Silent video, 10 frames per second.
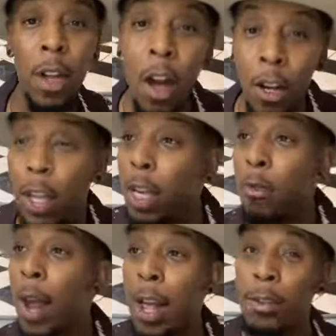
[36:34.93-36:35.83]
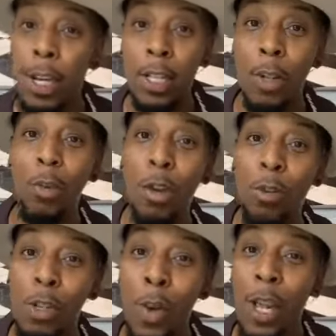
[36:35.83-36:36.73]
They all looking around trying to see who
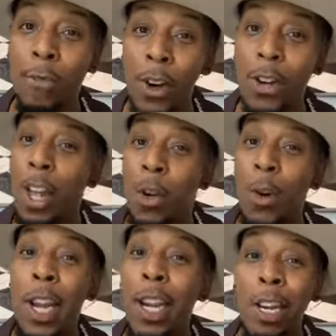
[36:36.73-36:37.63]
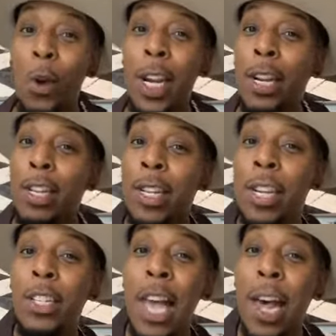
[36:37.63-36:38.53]
gonna swing first when they know they didn't
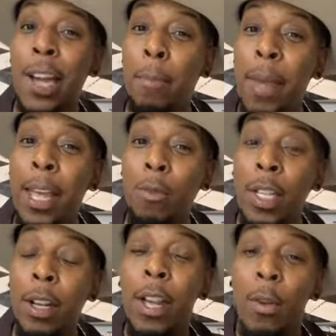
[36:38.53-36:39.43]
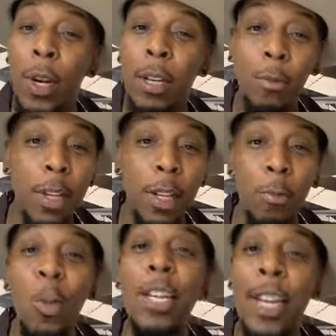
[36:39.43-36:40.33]
just got out of bed with the, with the, with
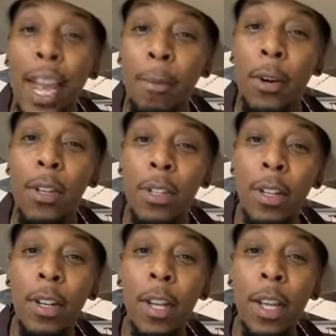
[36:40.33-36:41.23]
the, with the neighbors.